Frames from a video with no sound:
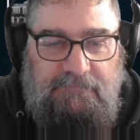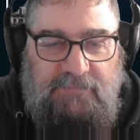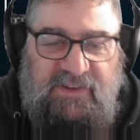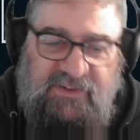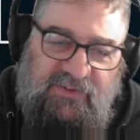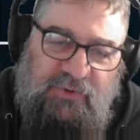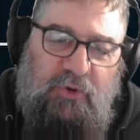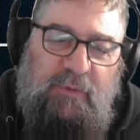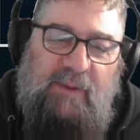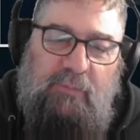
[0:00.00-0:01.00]
Let's just
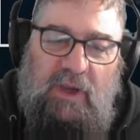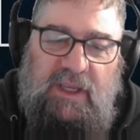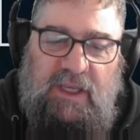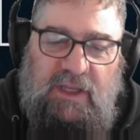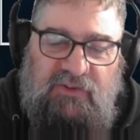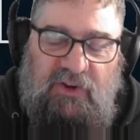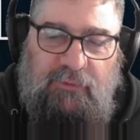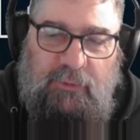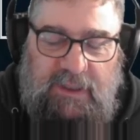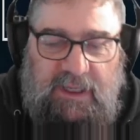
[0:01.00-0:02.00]
talk about braking in
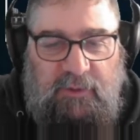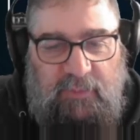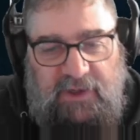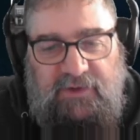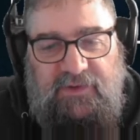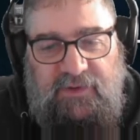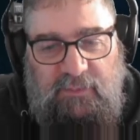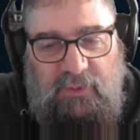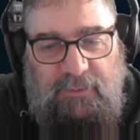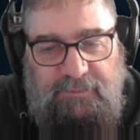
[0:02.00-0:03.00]
general and get it back to
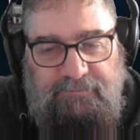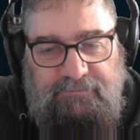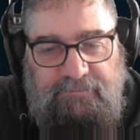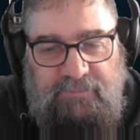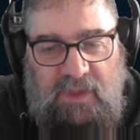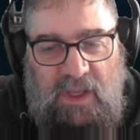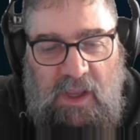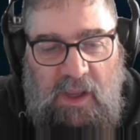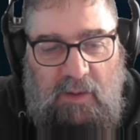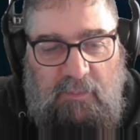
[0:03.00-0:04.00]
simple.
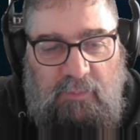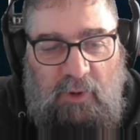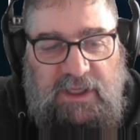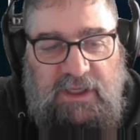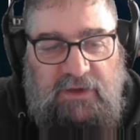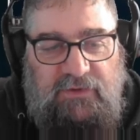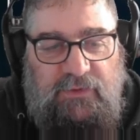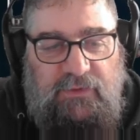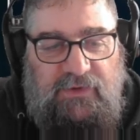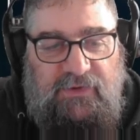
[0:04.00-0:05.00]
Braking is
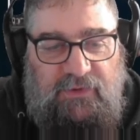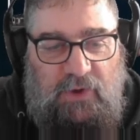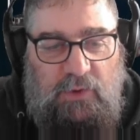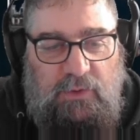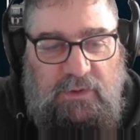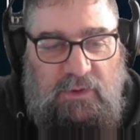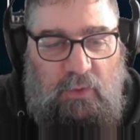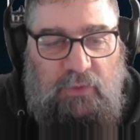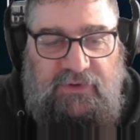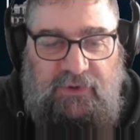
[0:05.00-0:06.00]
used to slow
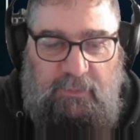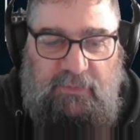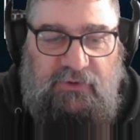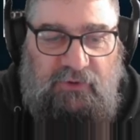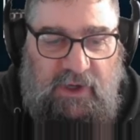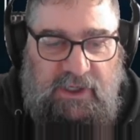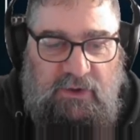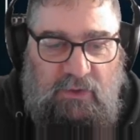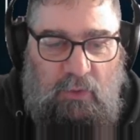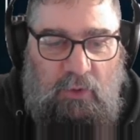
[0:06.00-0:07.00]
or stop the
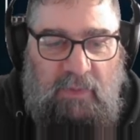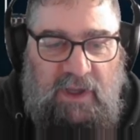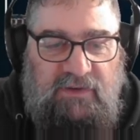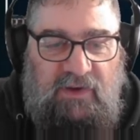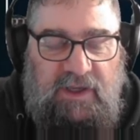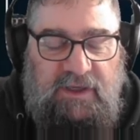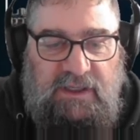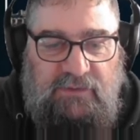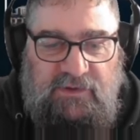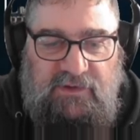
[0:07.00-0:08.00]
train or maintain a
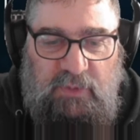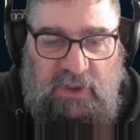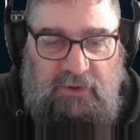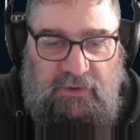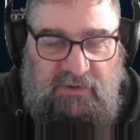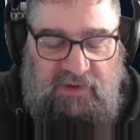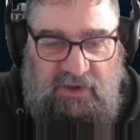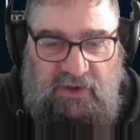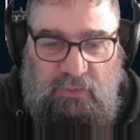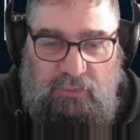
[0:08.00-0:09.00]
given speed on a
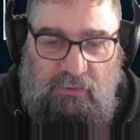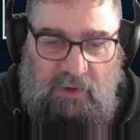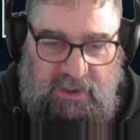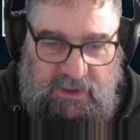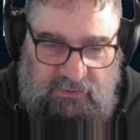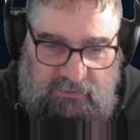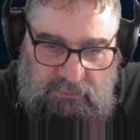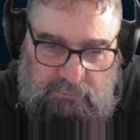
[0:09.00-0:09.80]
downhill gradient.